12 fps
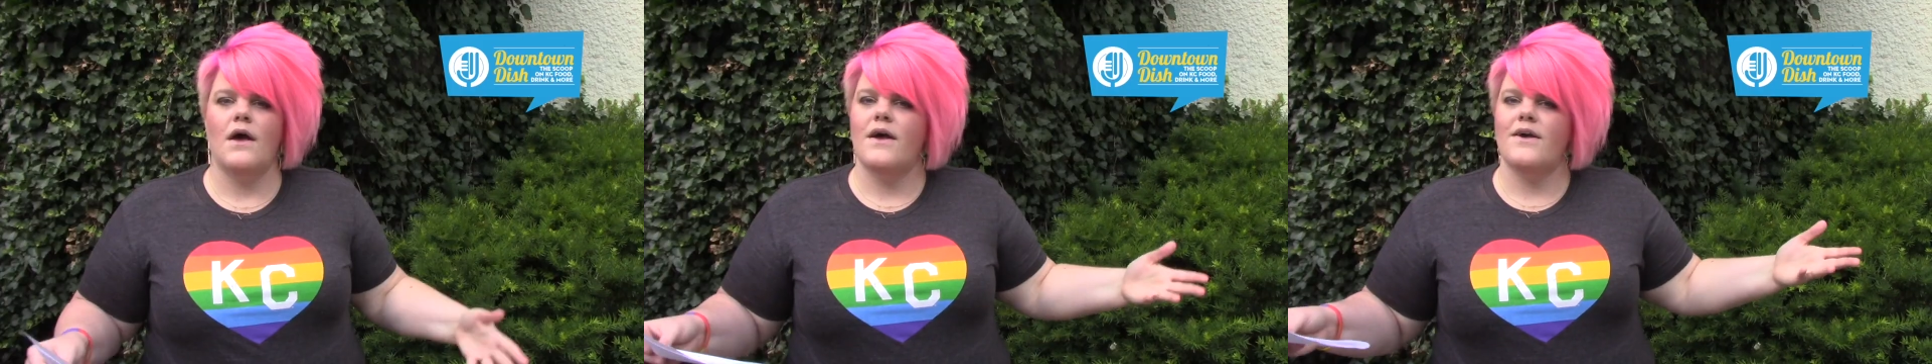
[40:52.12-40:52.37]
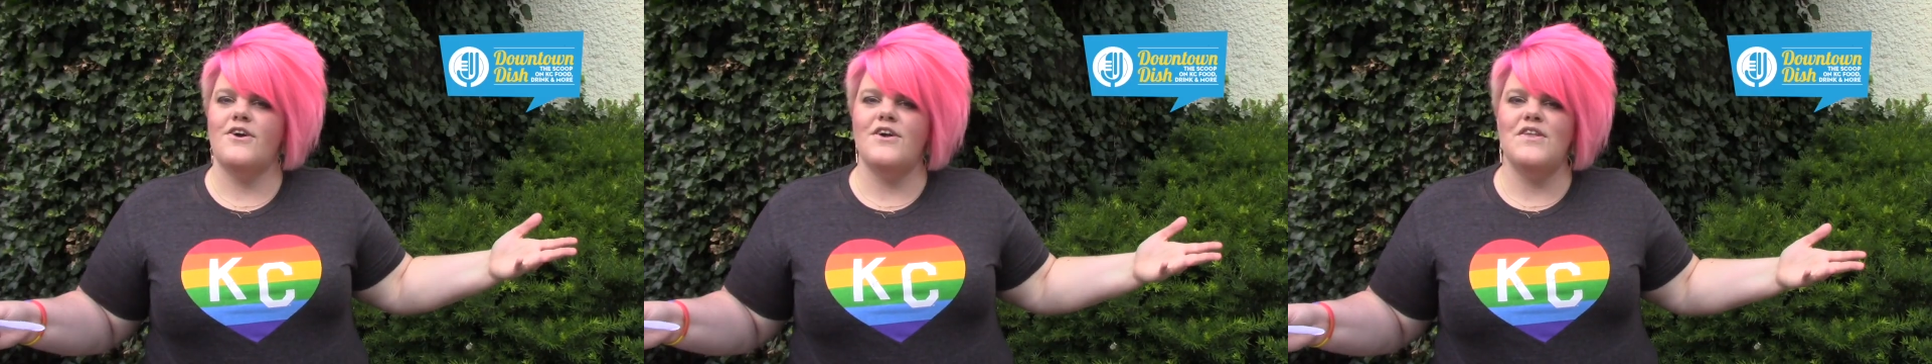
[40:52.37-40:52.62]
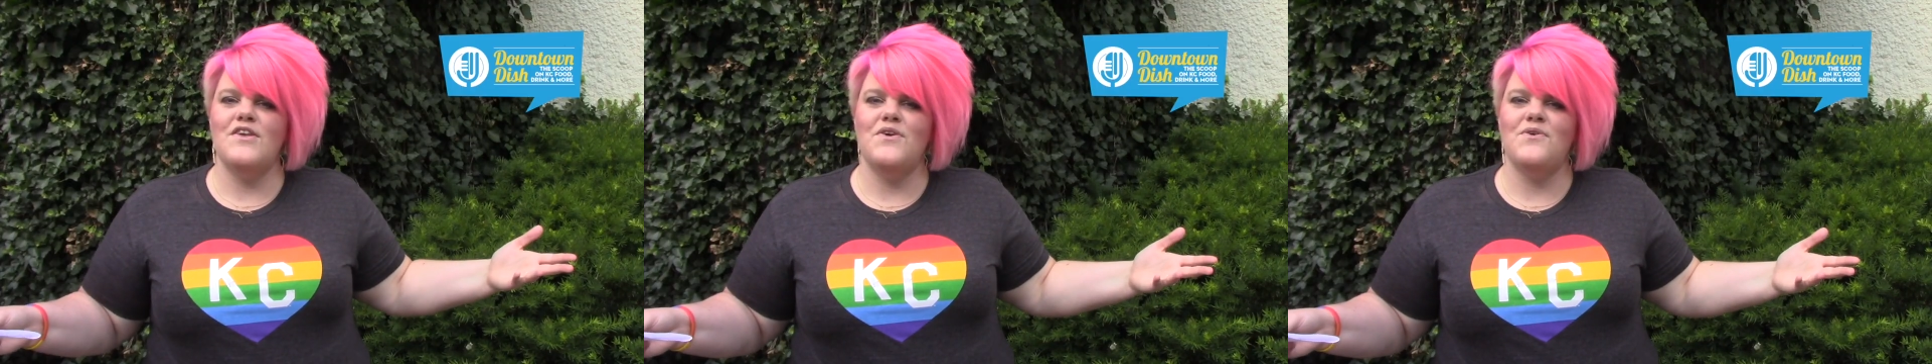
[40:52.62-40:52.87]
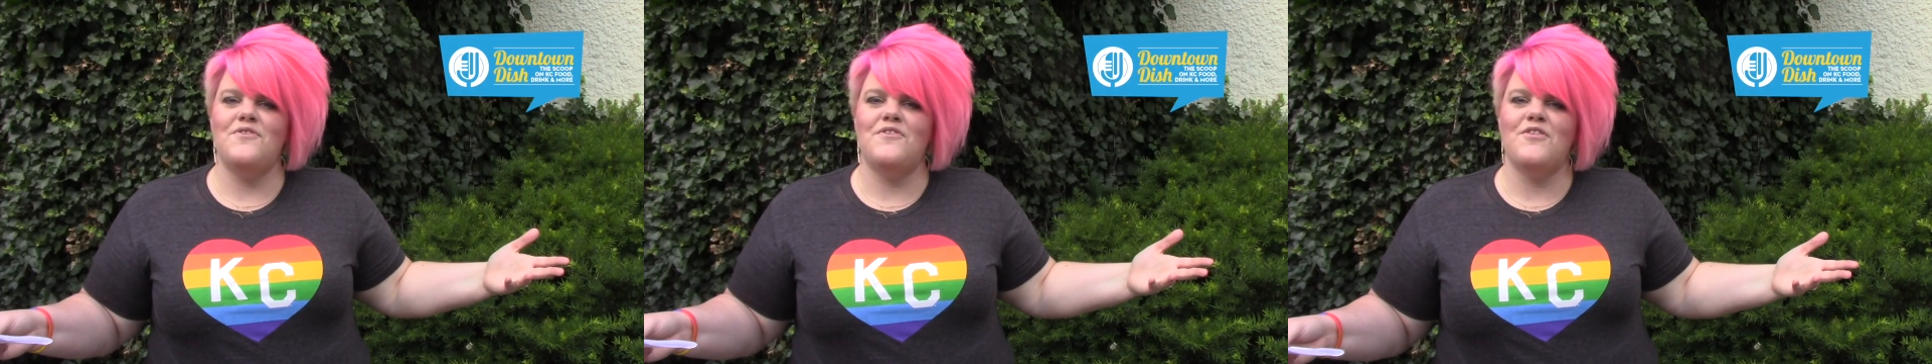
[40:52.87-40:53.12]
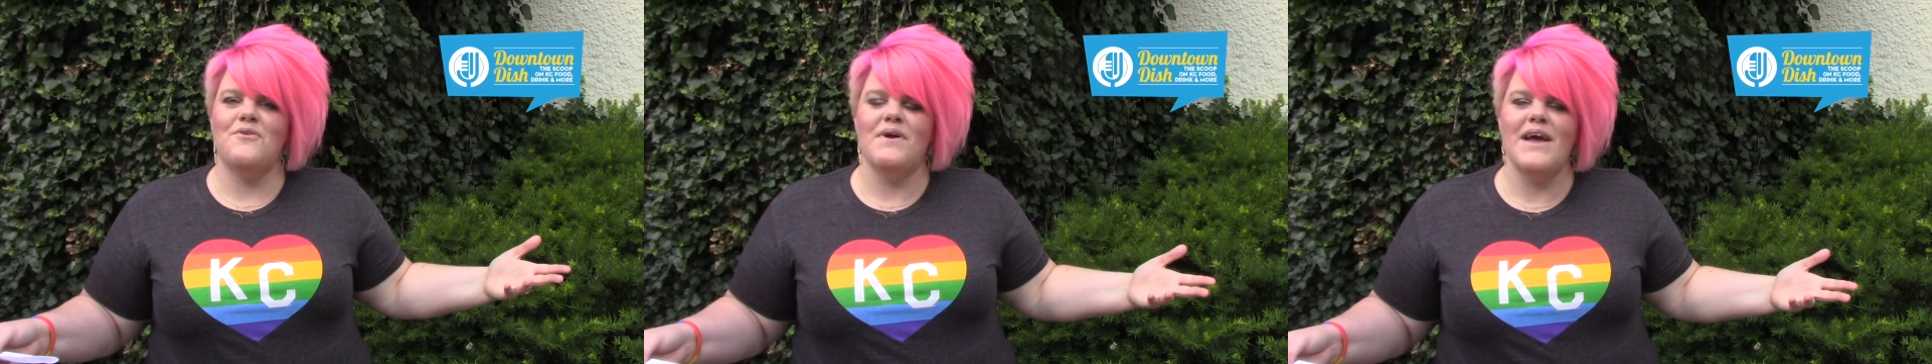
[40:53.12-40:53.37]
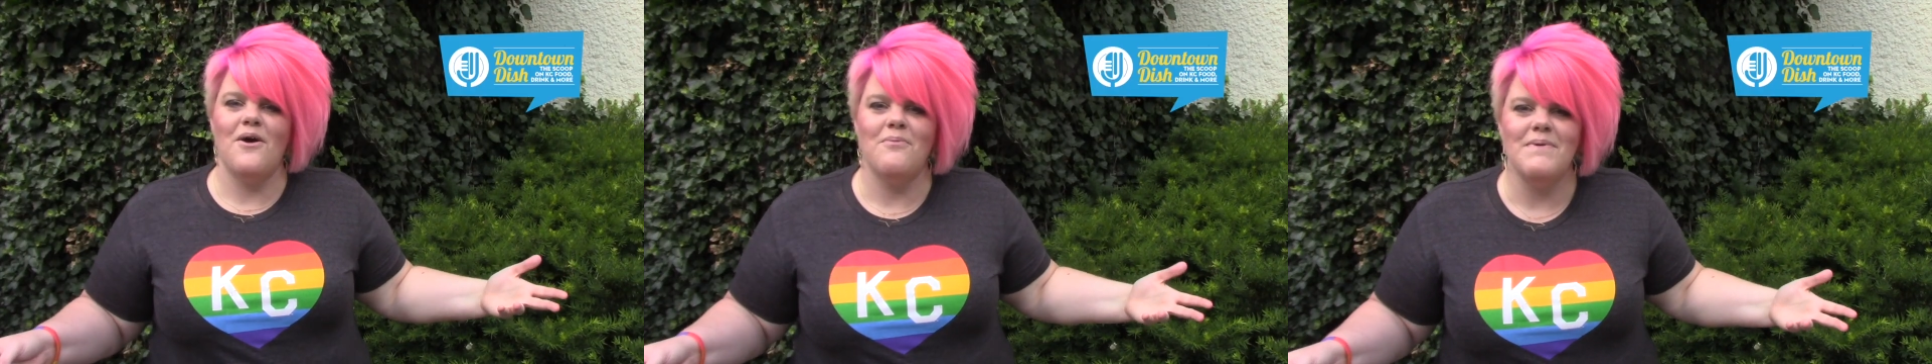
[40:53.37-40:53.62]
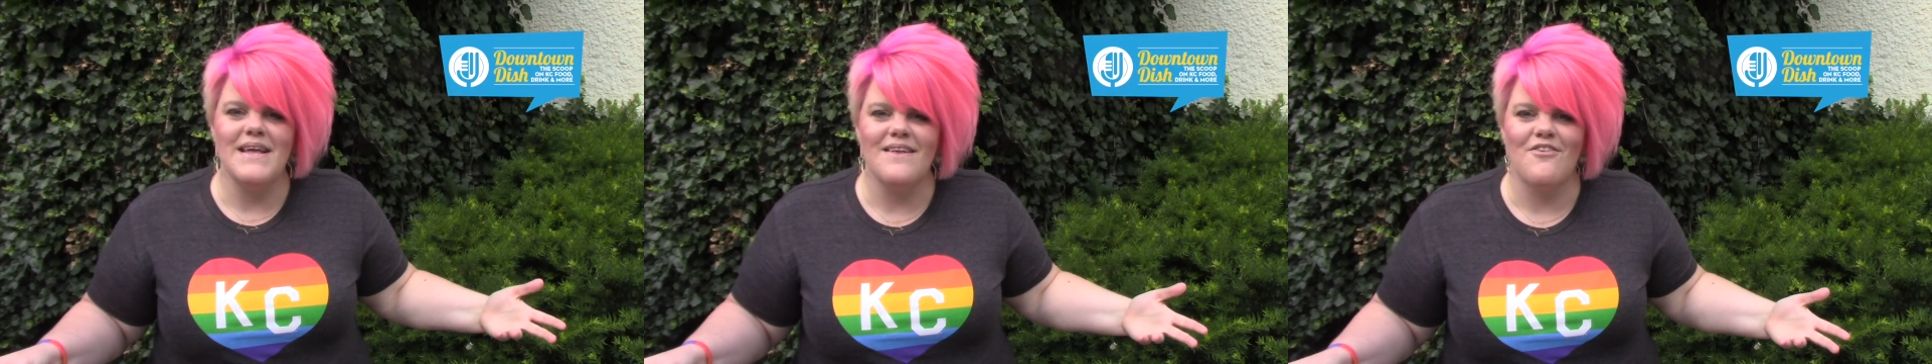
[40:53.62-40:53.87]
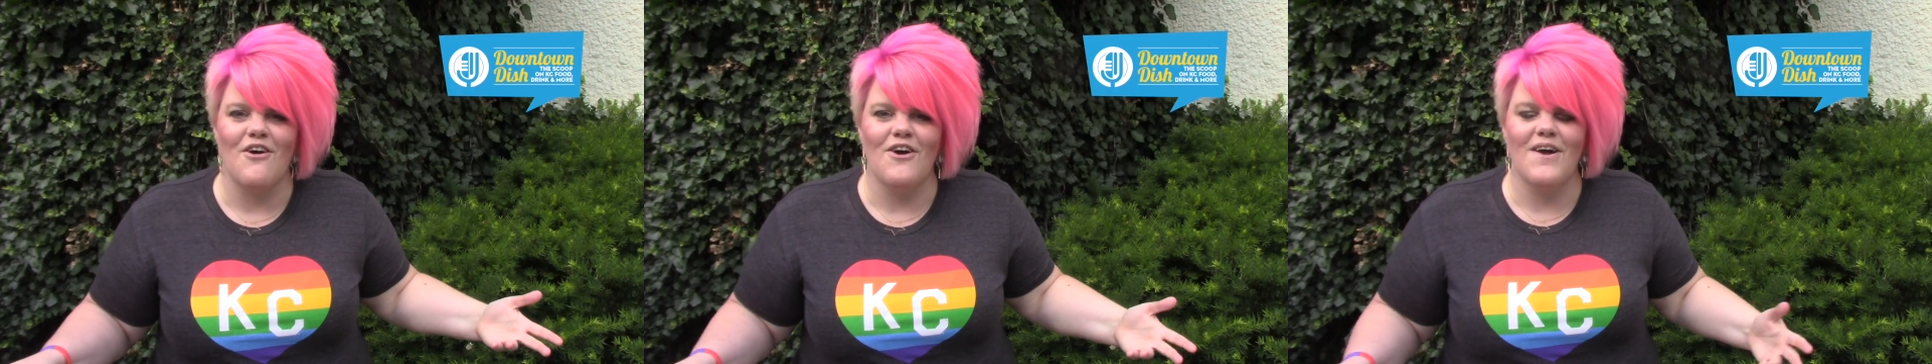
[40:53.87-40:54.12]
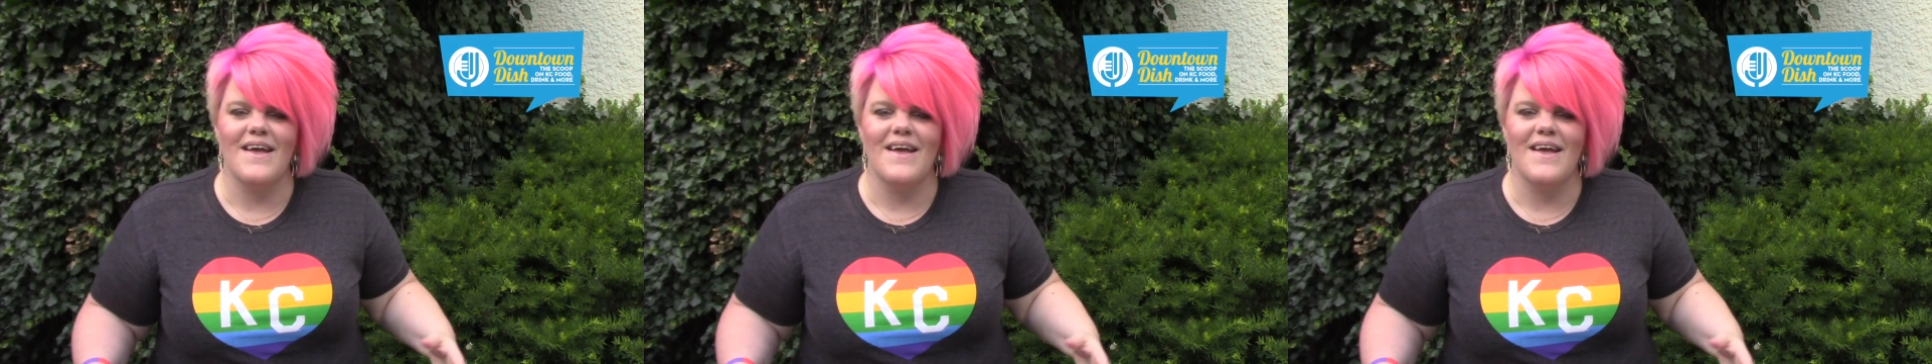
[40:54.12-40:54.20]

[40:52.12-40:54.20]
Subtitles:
Good news, the reopenings are